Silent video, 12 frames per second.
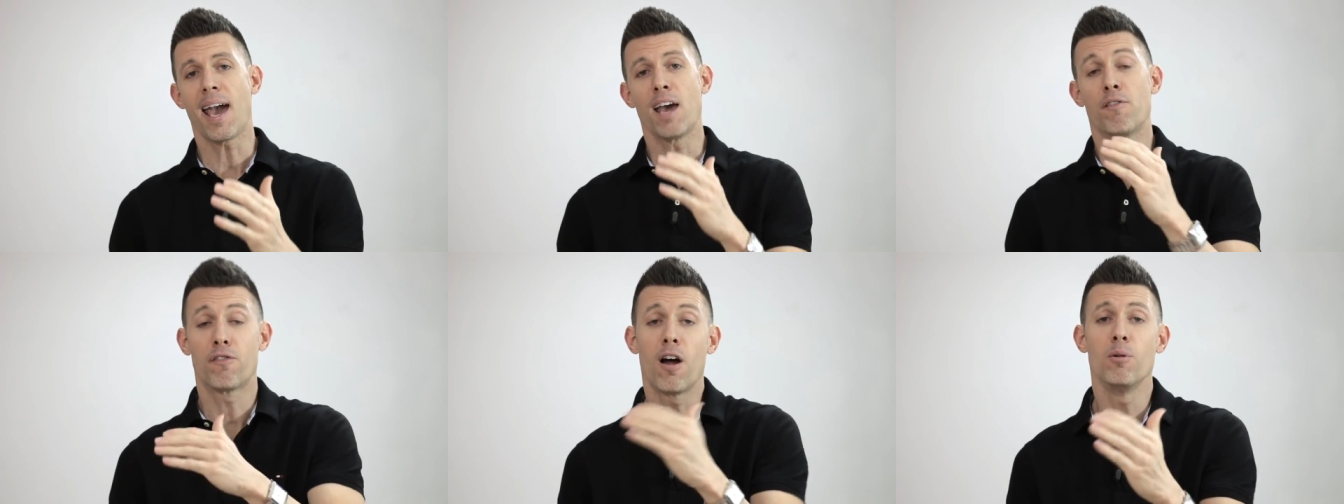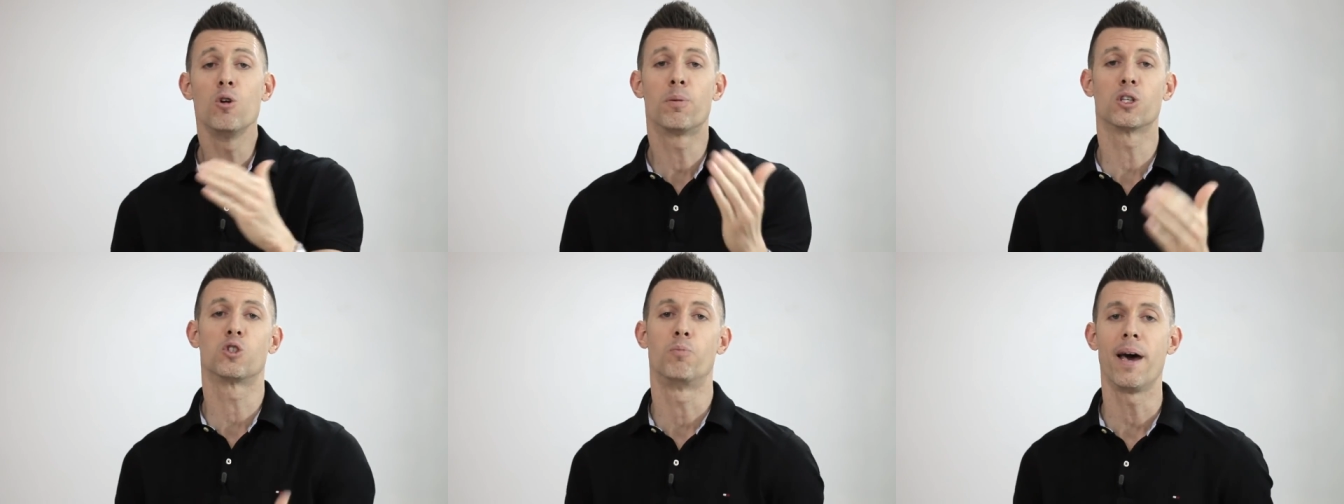And from new
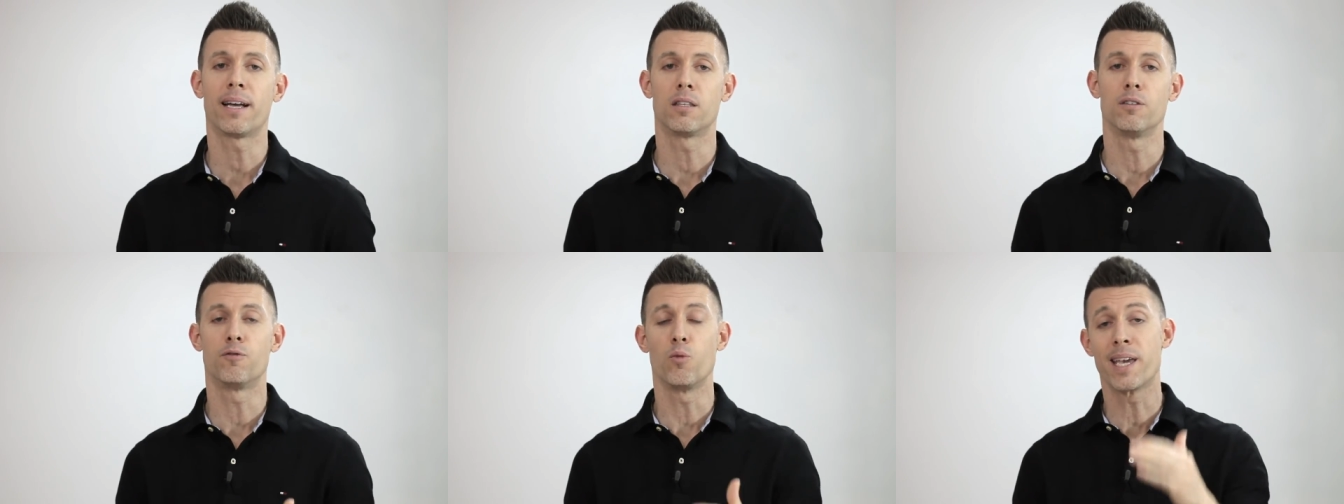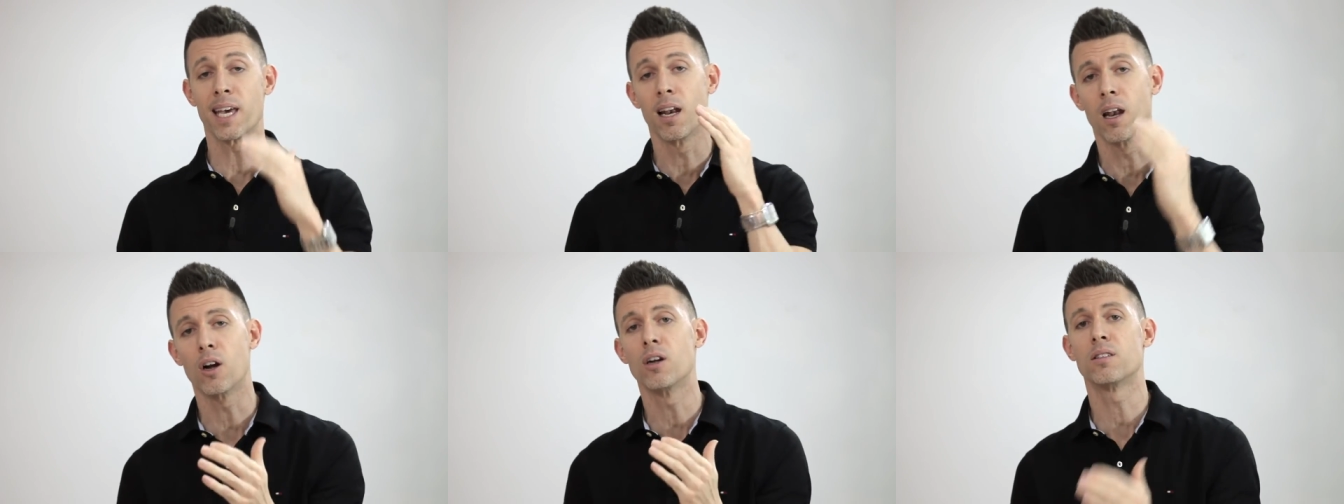perspective, we
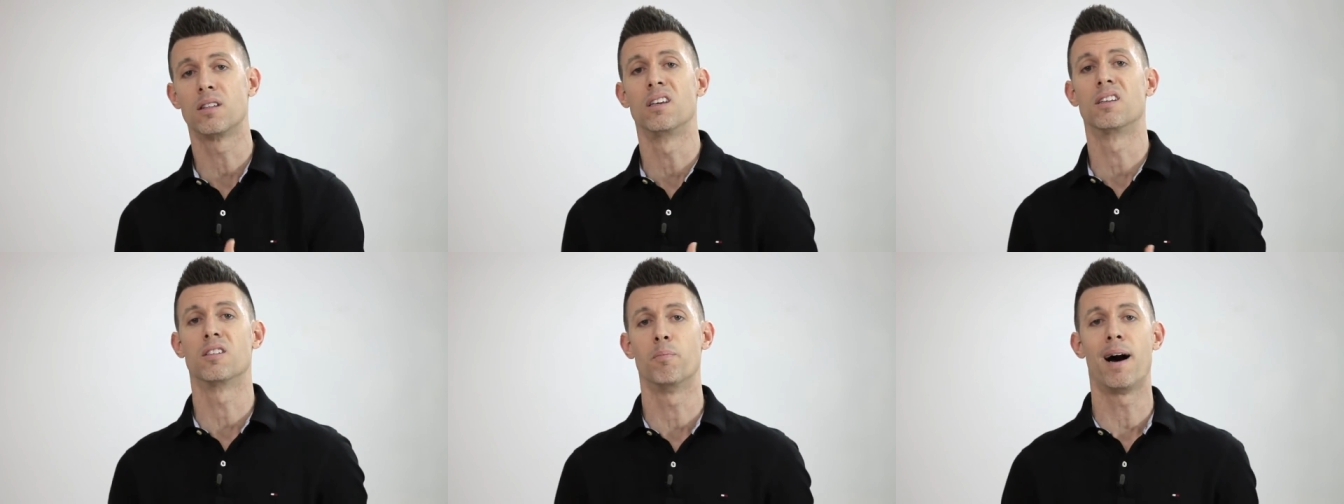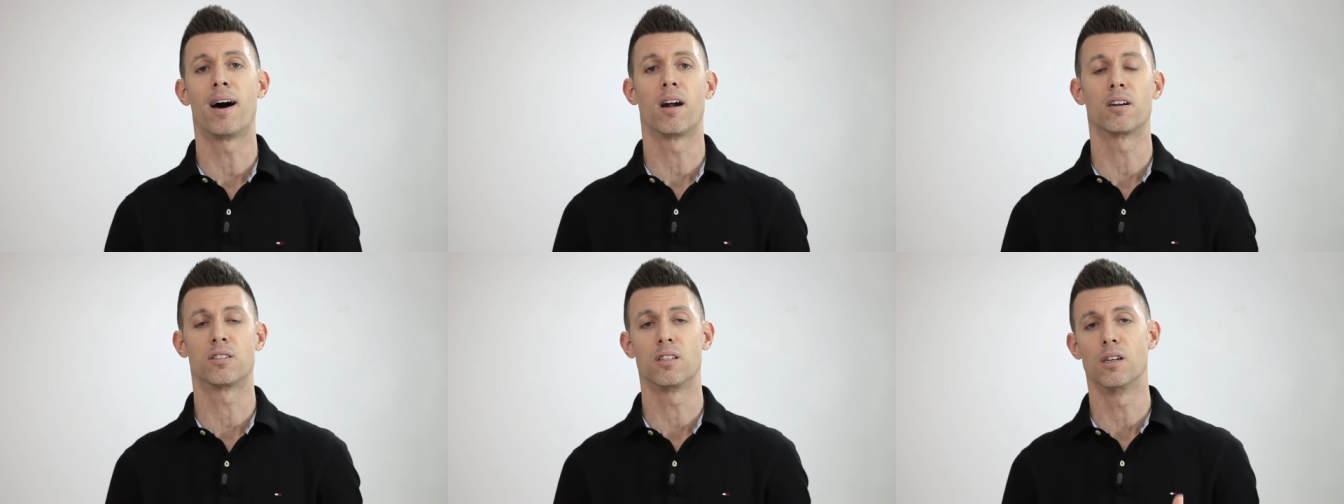can learn things about
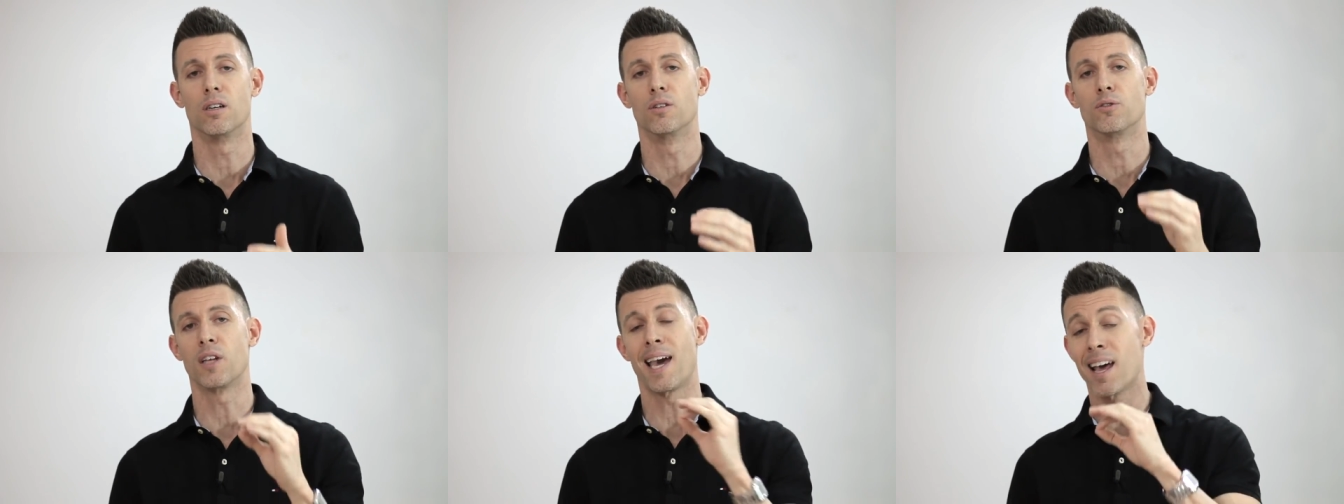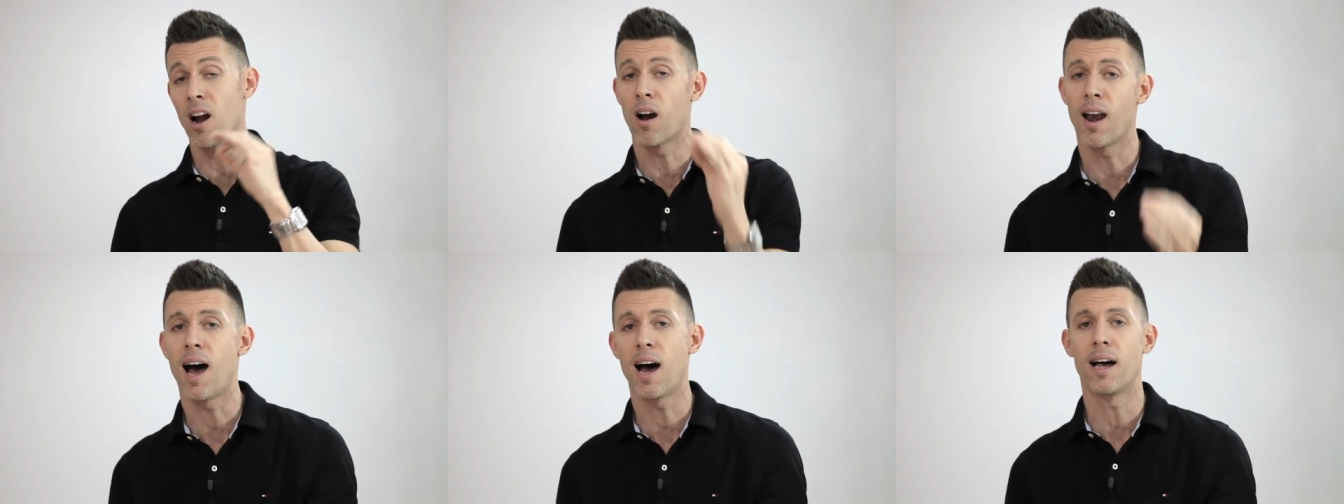ourselves and
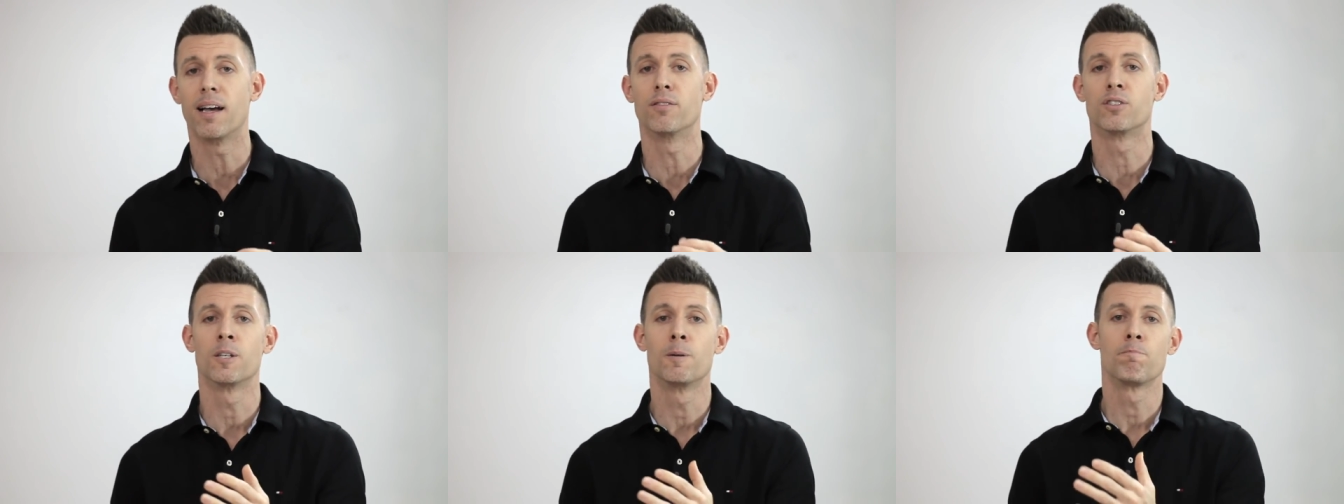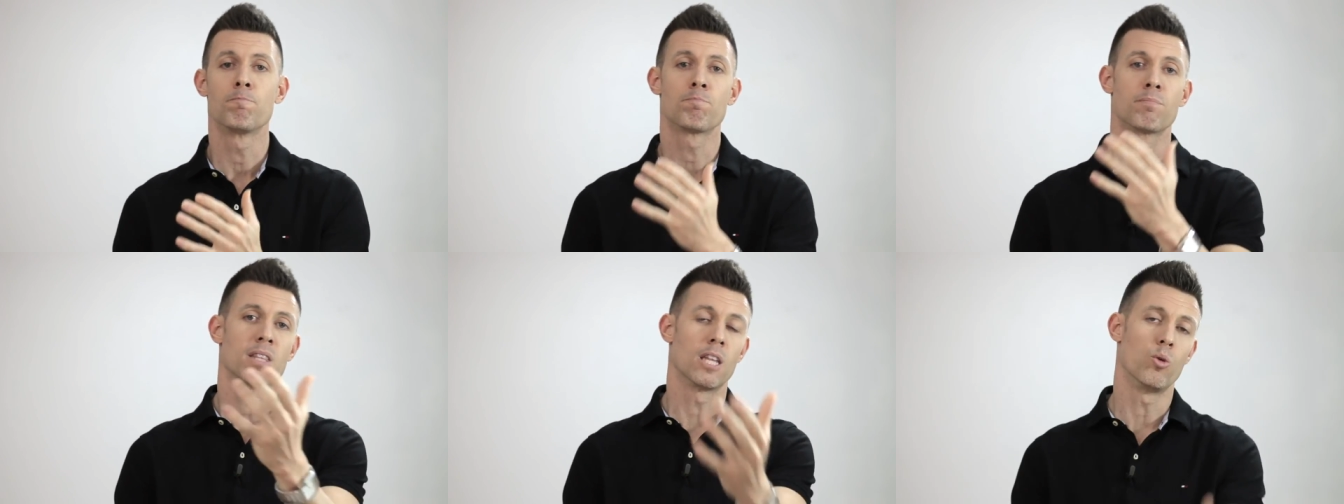our lives
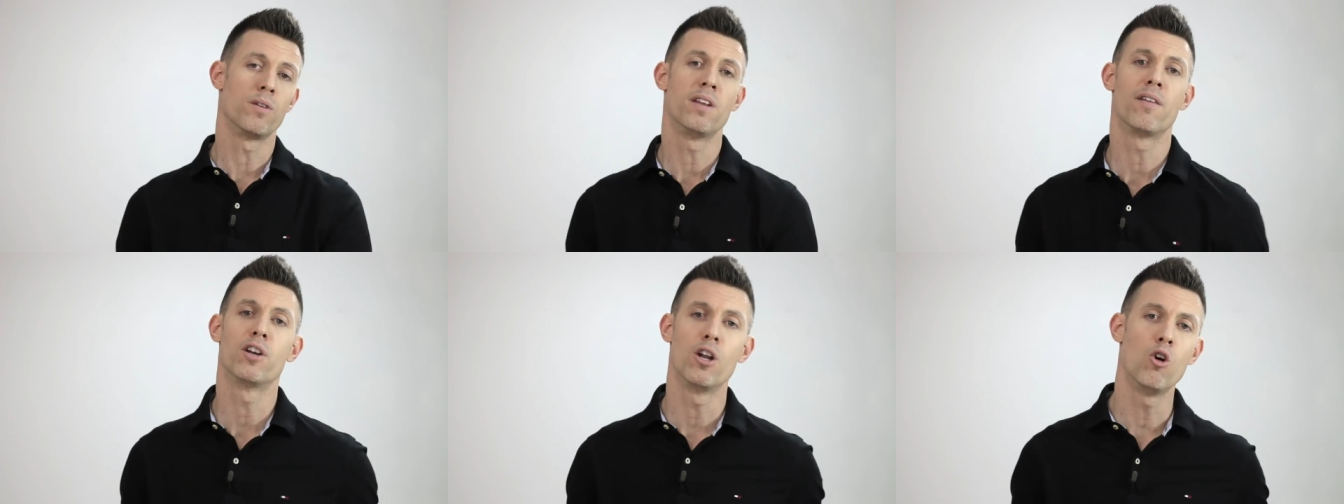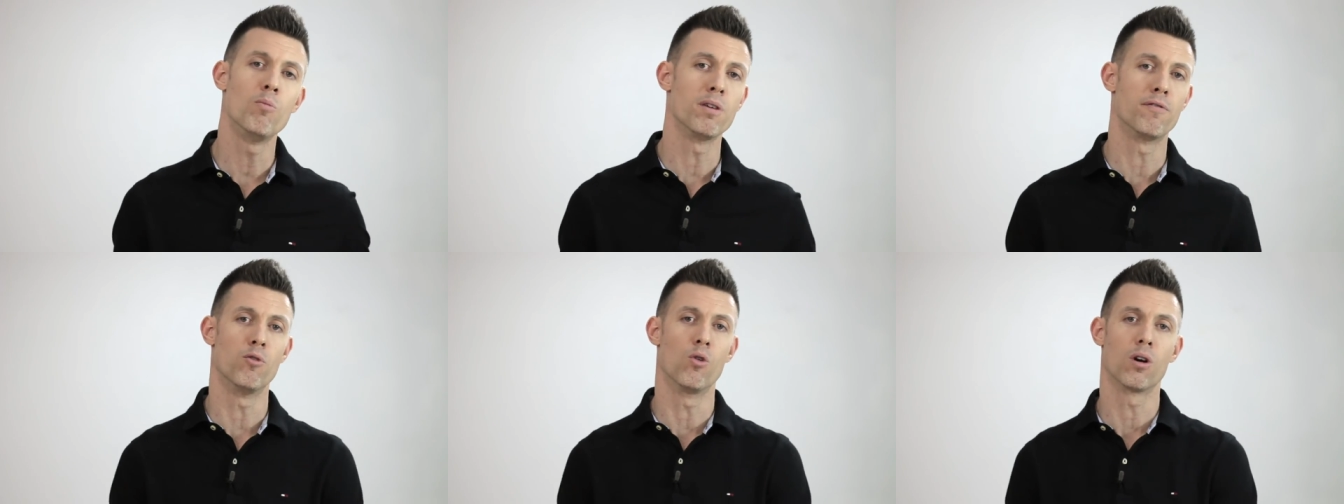that we've never known
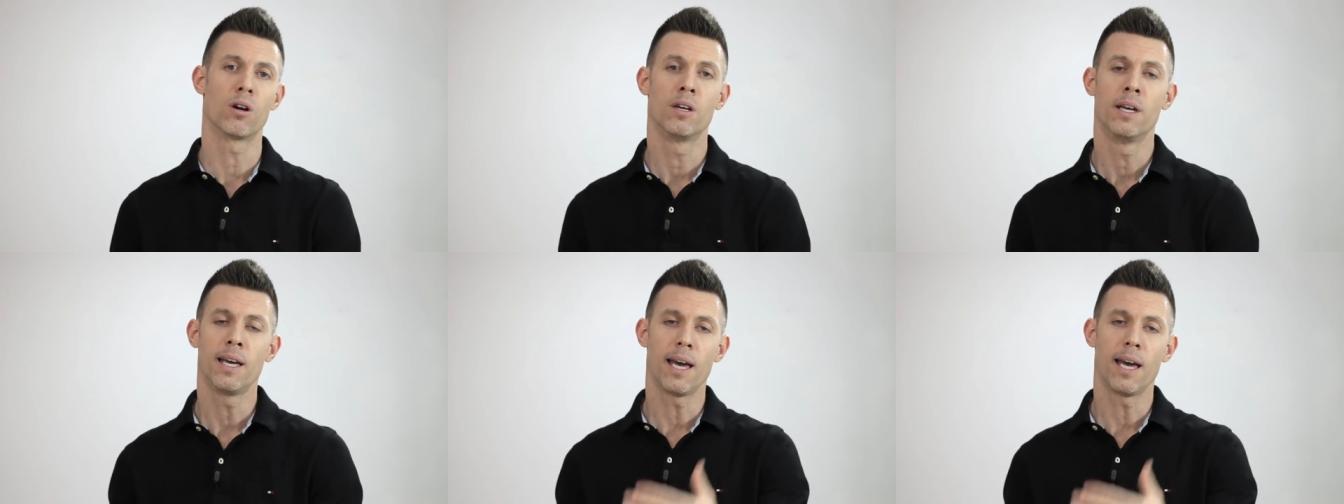before,